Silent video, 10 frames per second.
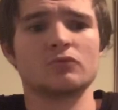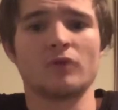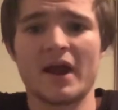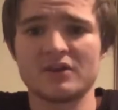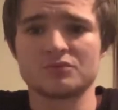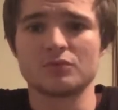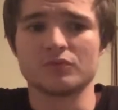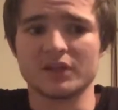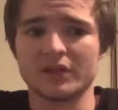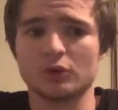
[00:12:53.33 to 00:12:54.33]
Raiders were
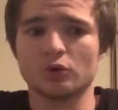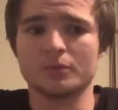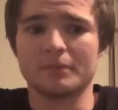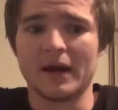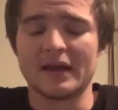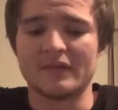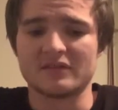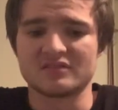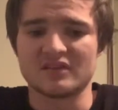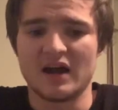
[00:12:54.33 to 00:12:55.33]
really good, but at
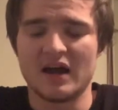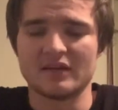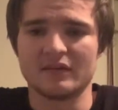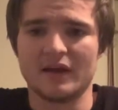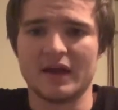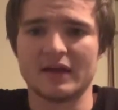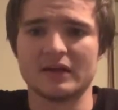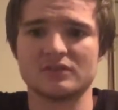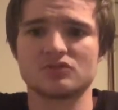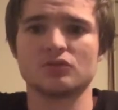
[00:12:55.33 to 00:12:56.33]
the start,
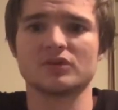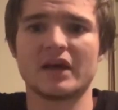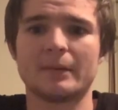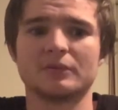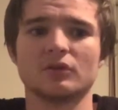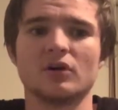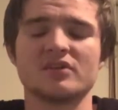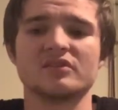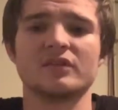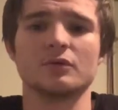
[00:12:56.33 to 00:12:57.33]
they just couldn't
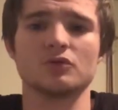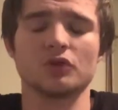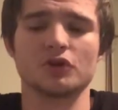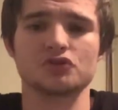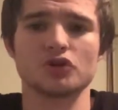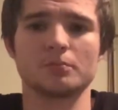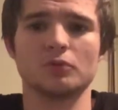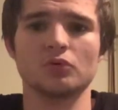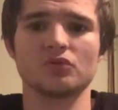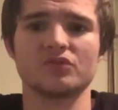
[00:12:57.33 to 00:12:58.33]
capitalise it. There were a lot of drop
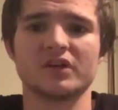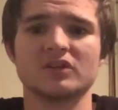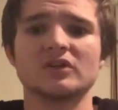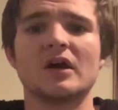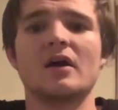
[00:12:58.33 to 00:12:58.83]
balls and things.